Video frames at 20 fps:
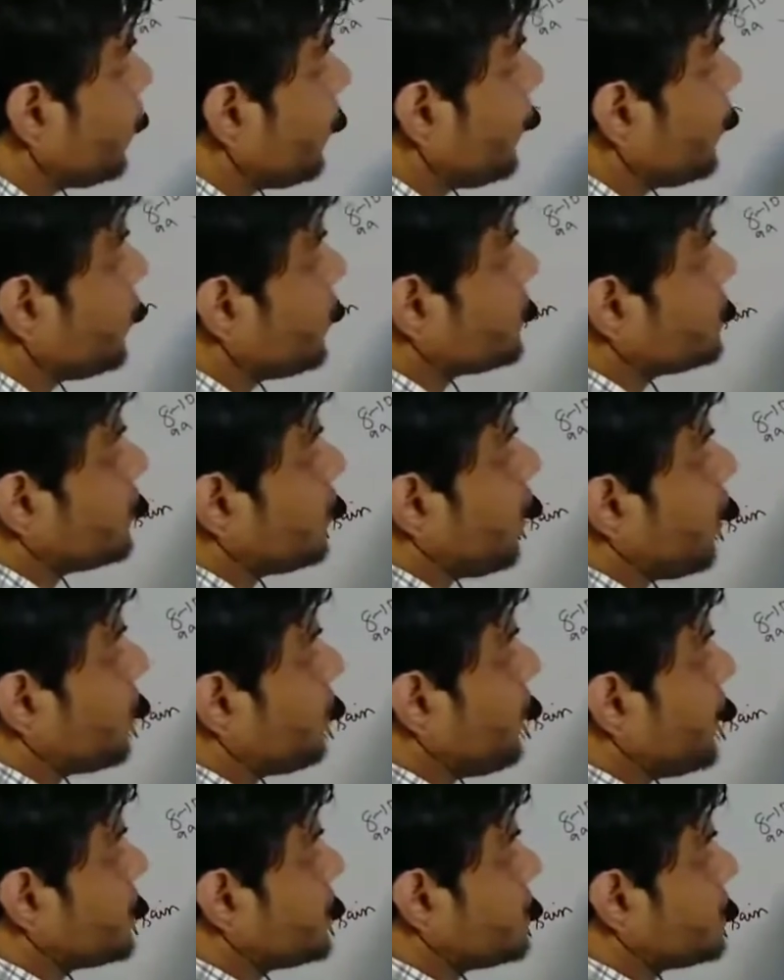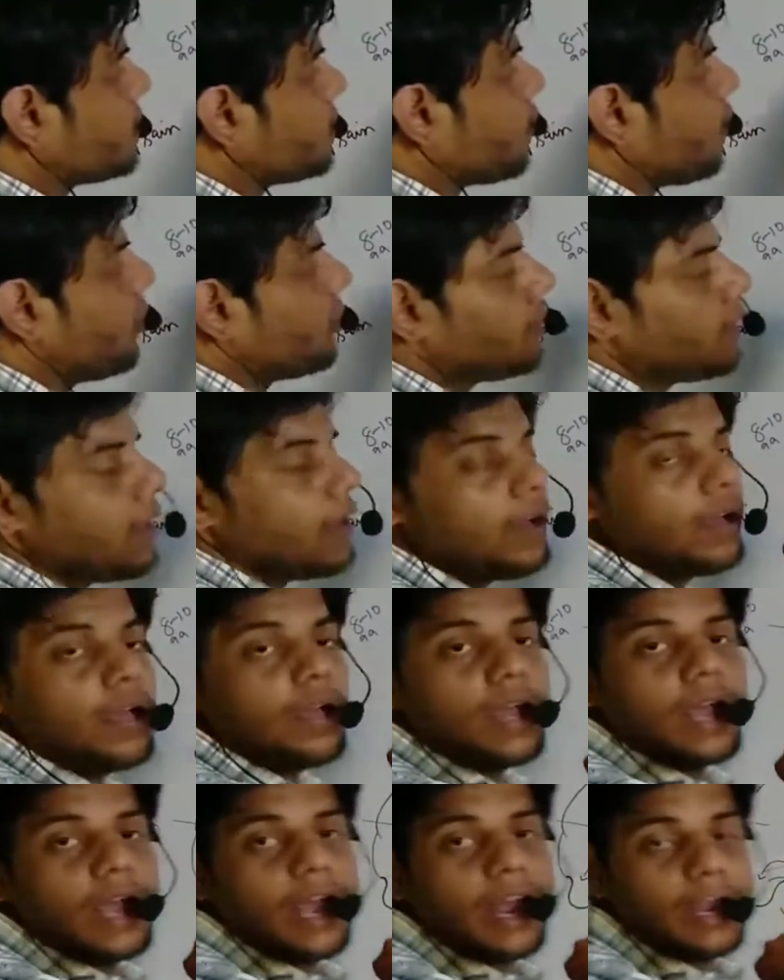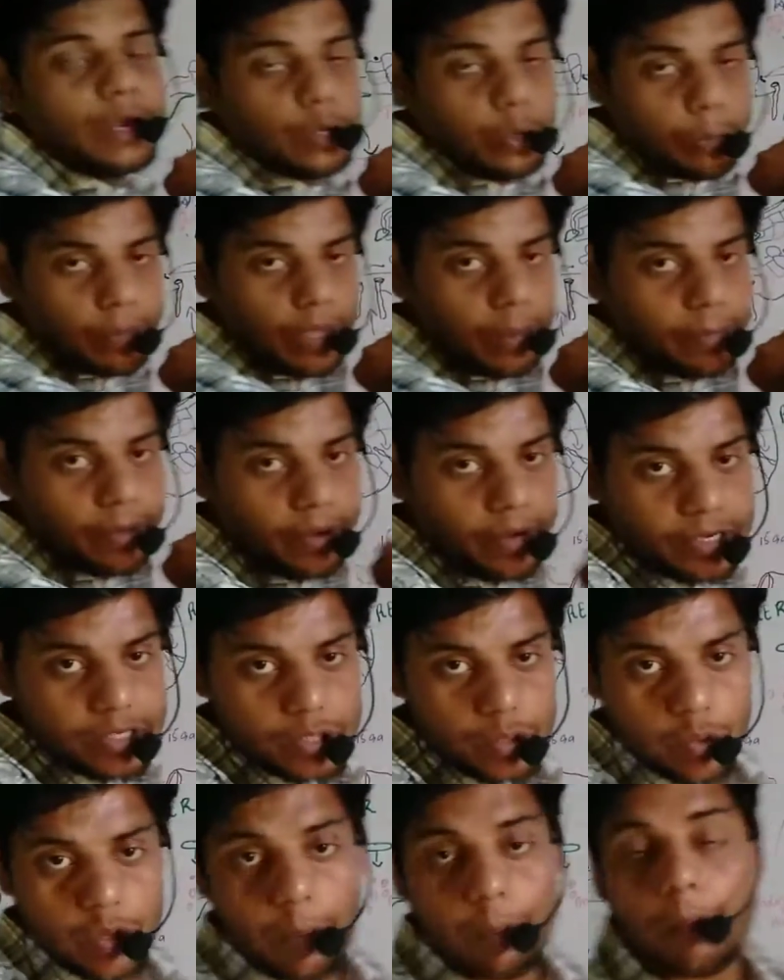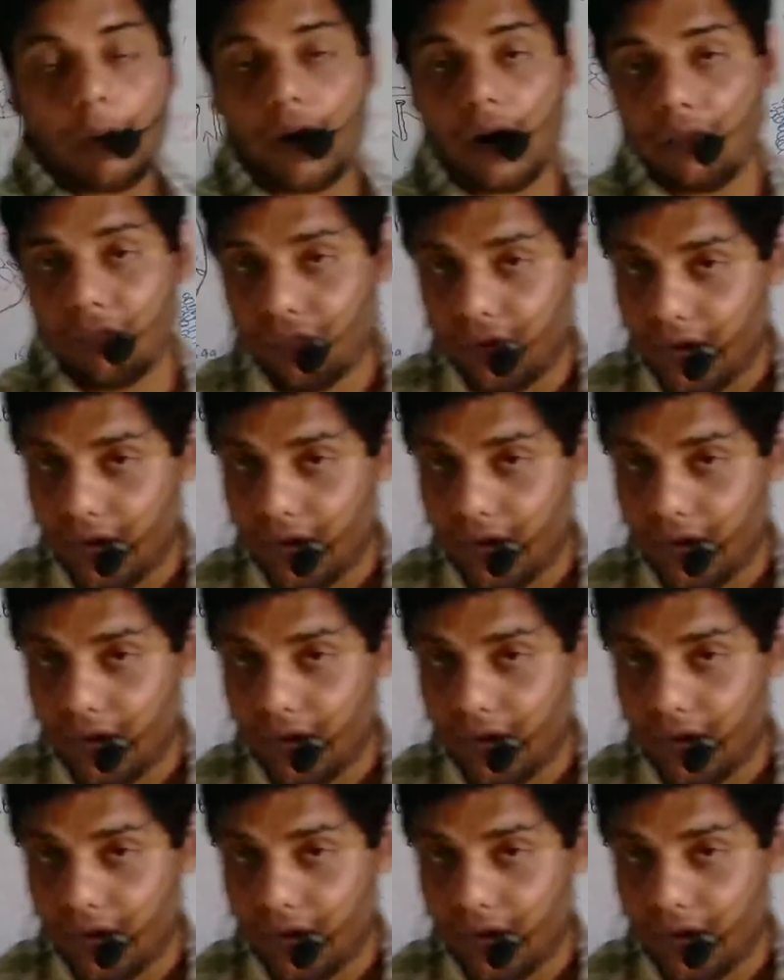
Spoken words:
amino acid are passes from the endoplasmic reticulum, rough